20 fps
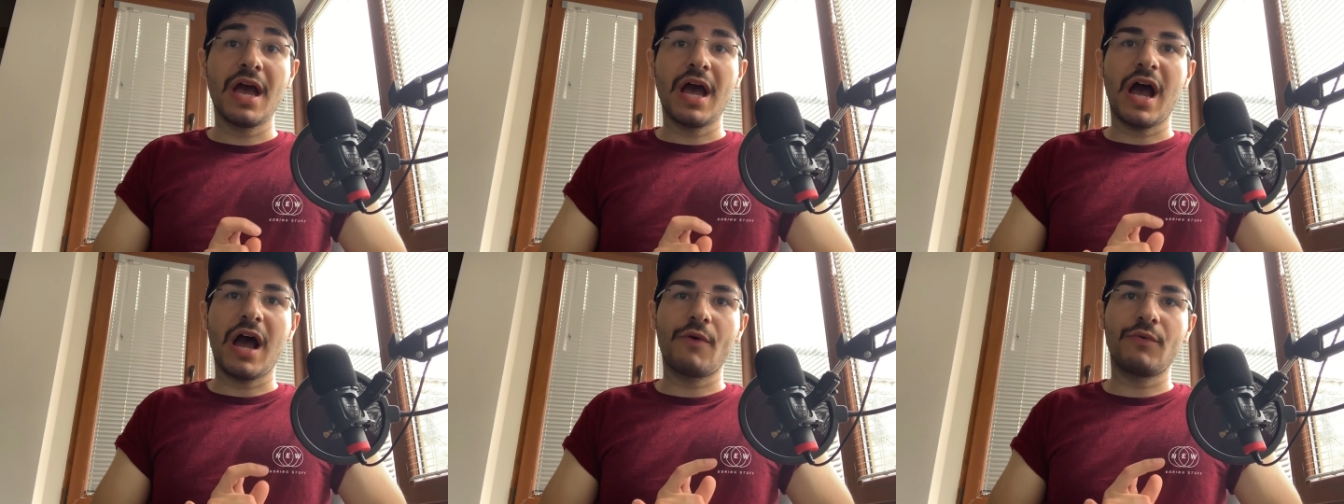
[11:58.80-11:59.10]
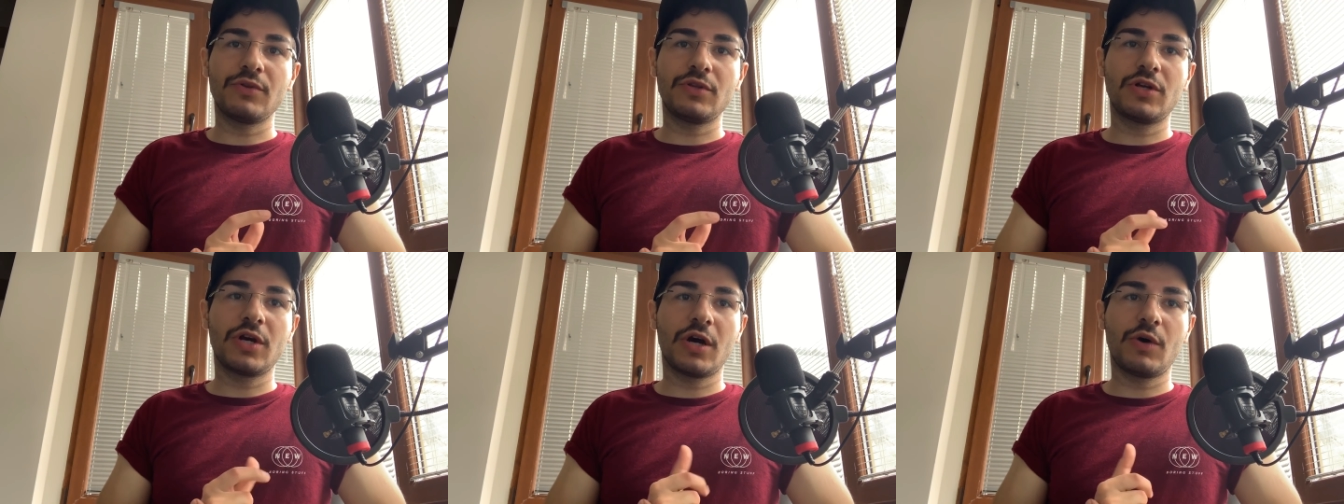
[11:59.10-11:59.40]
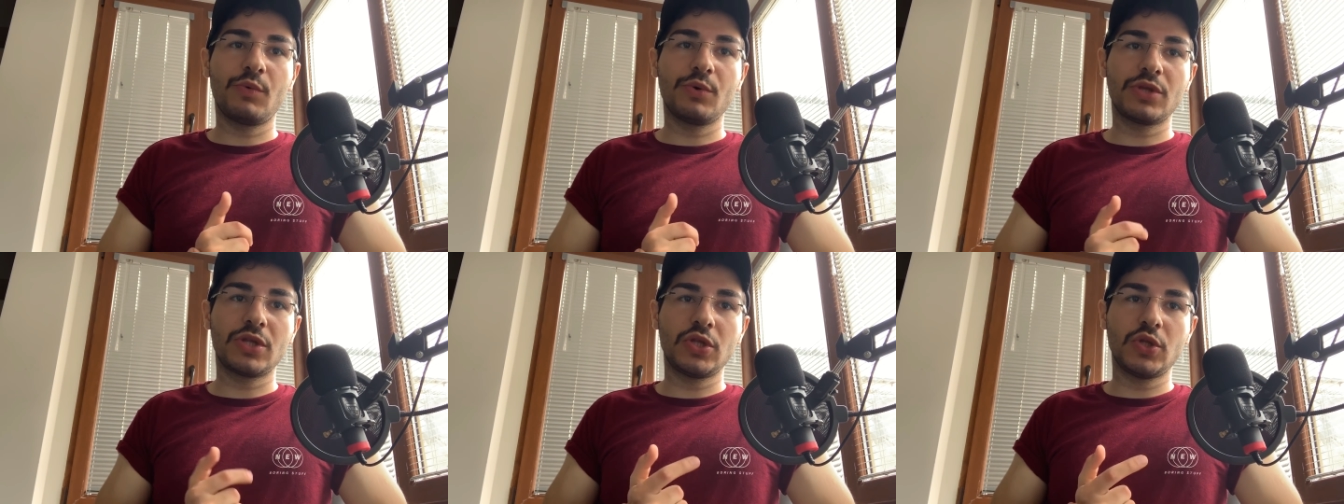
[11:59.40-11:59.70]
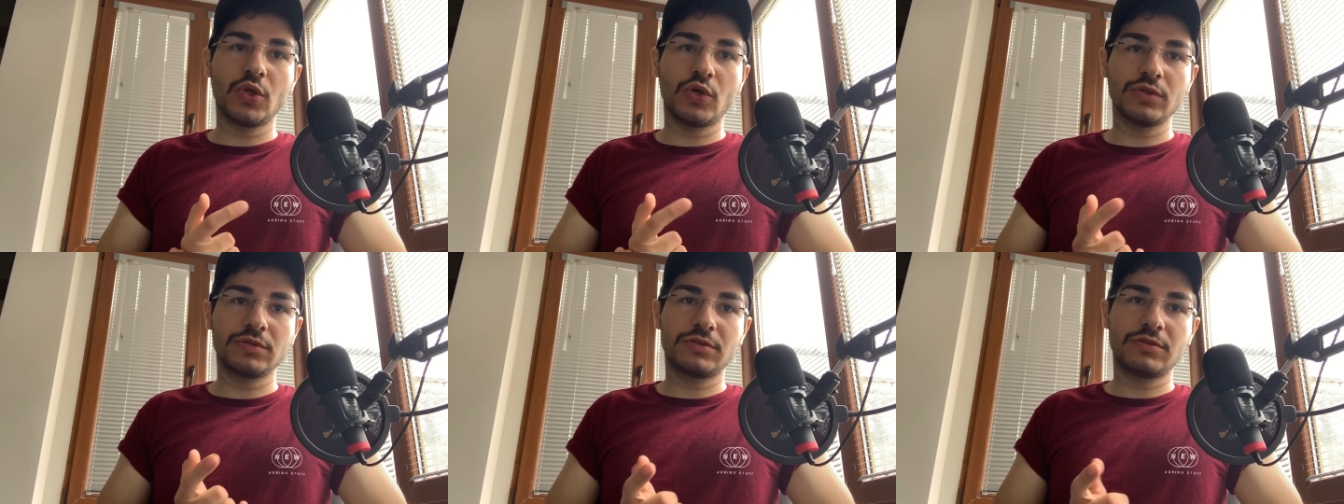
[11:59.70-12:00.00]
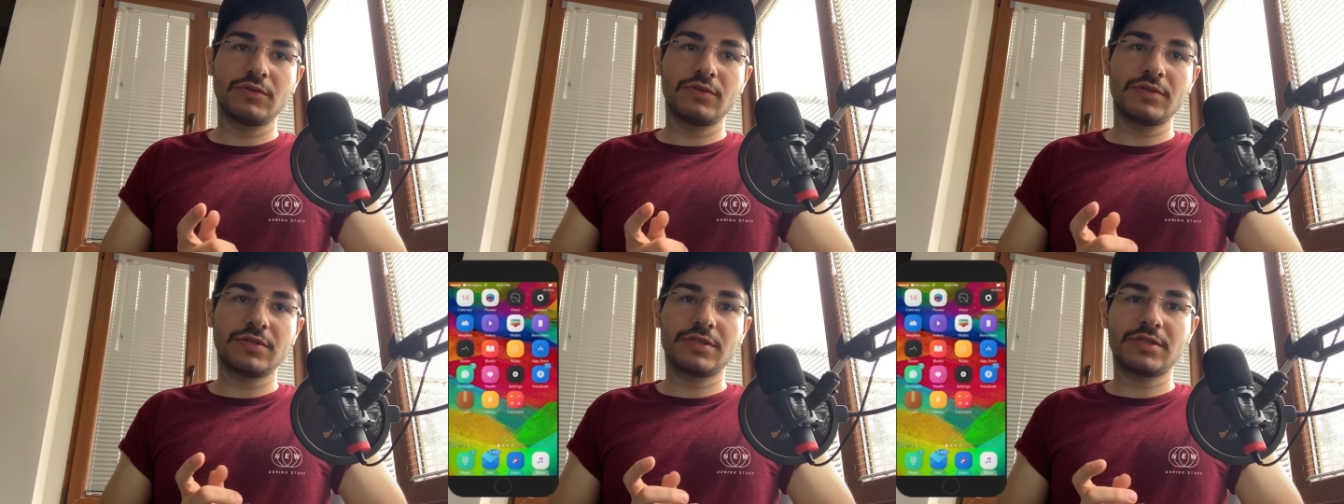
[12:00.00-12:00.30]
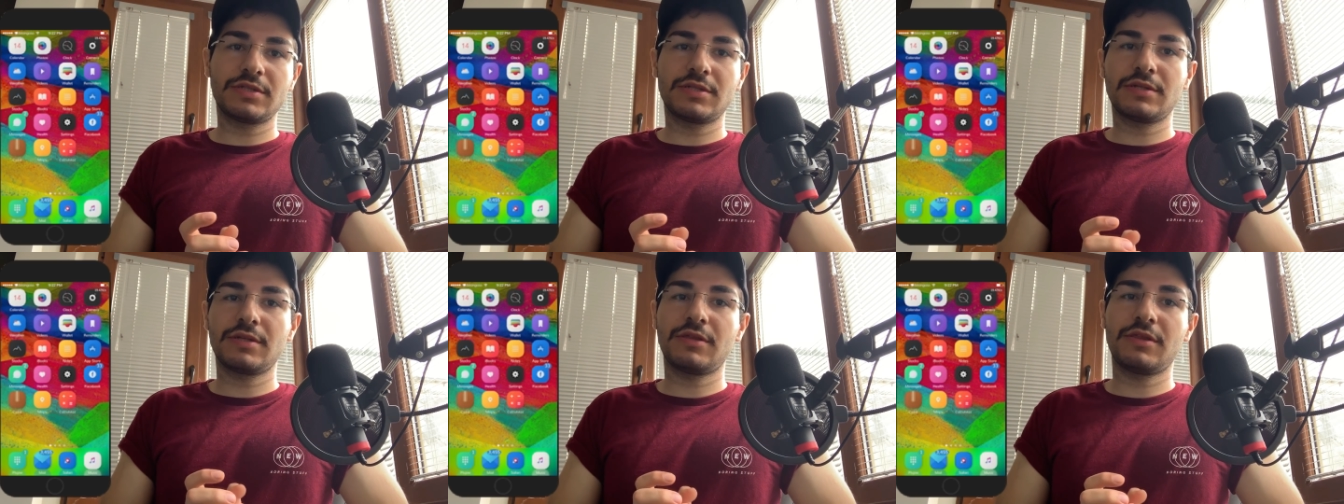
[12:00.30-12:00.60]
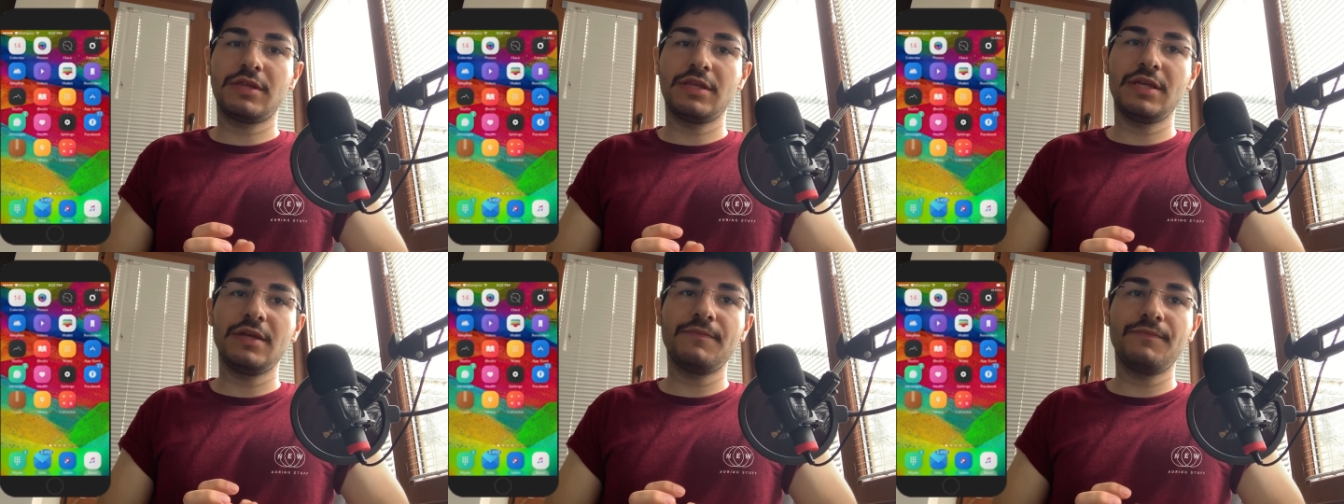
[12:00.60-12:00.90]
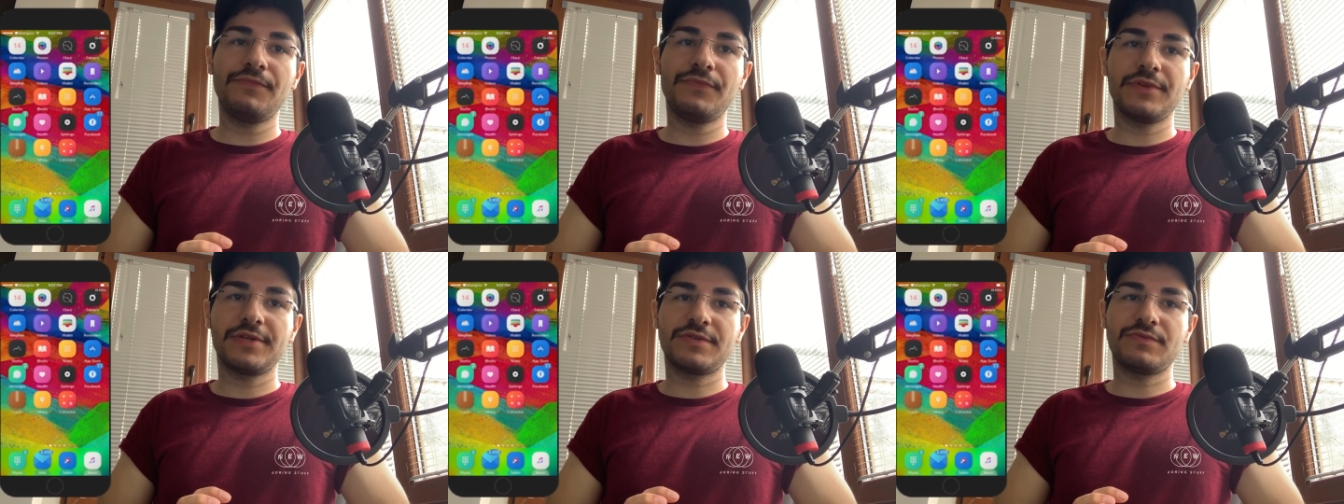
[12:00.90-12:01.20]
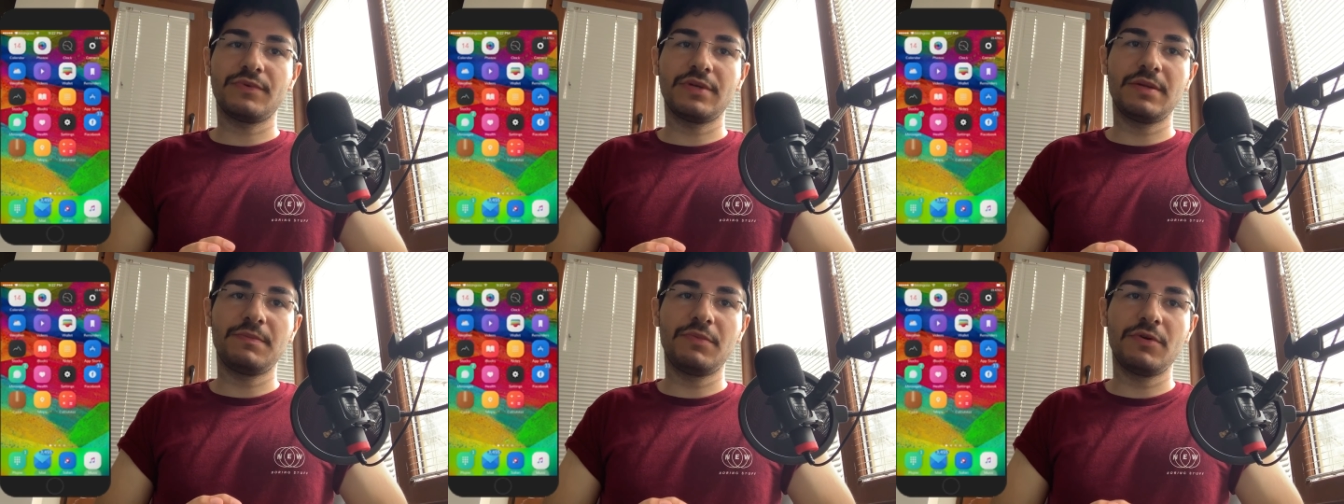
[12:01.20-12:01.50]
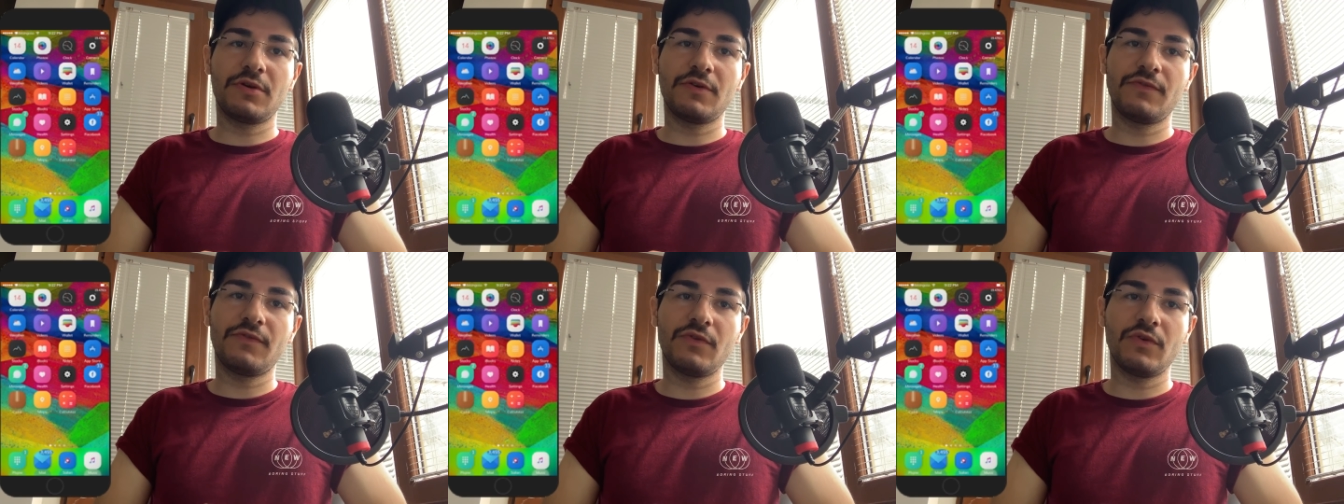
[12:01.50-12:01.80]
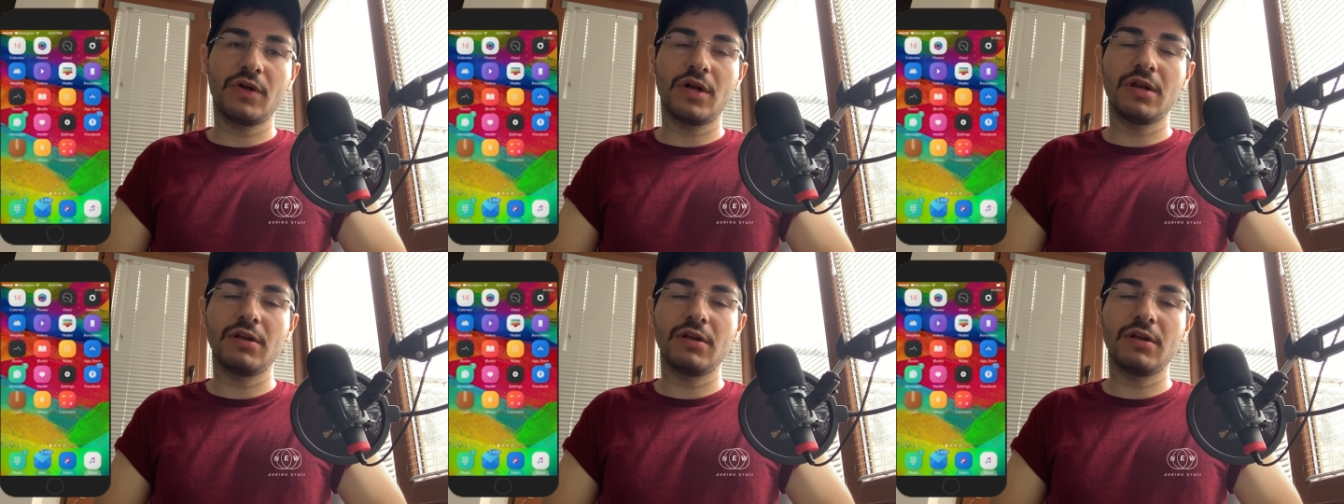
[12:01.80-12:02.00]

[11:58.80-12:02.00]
I would go with Lotus theme. It's really beautiful.